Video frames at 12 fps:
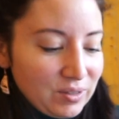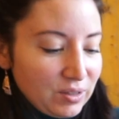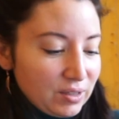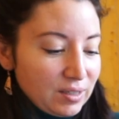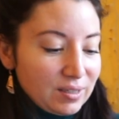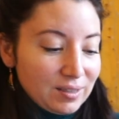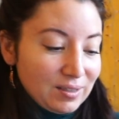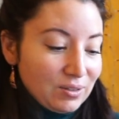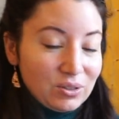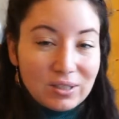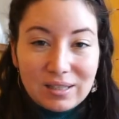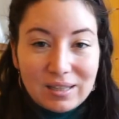
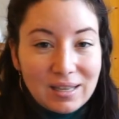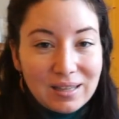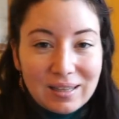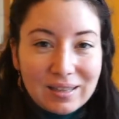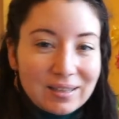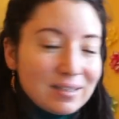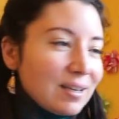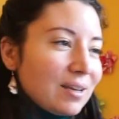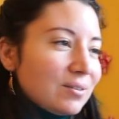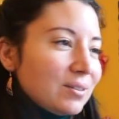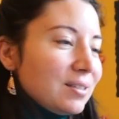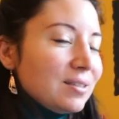She did not like the
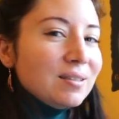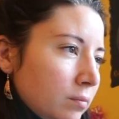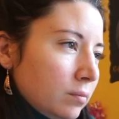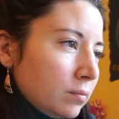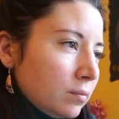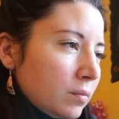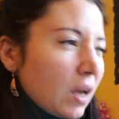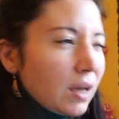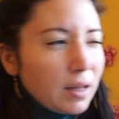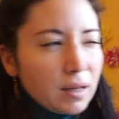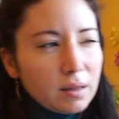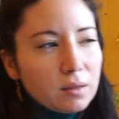sirens. I
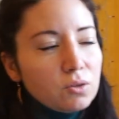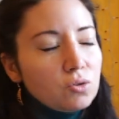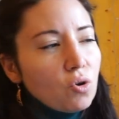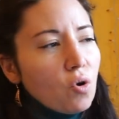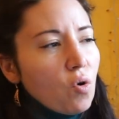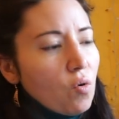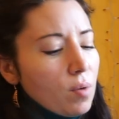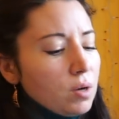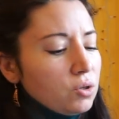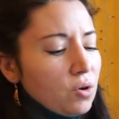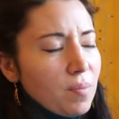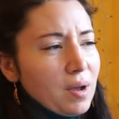like this song.
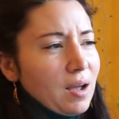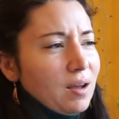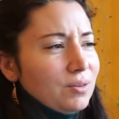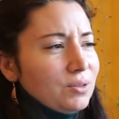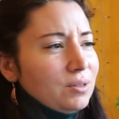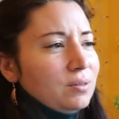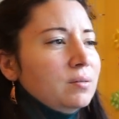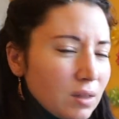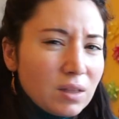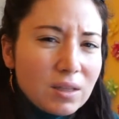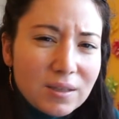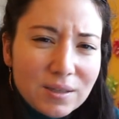Oh my gosh.
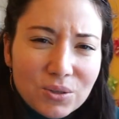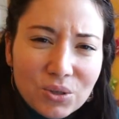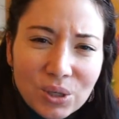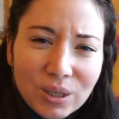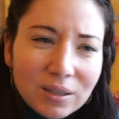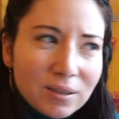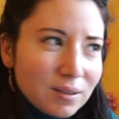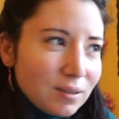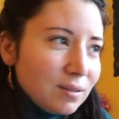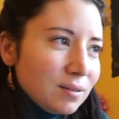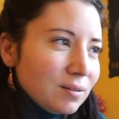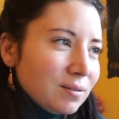This is good.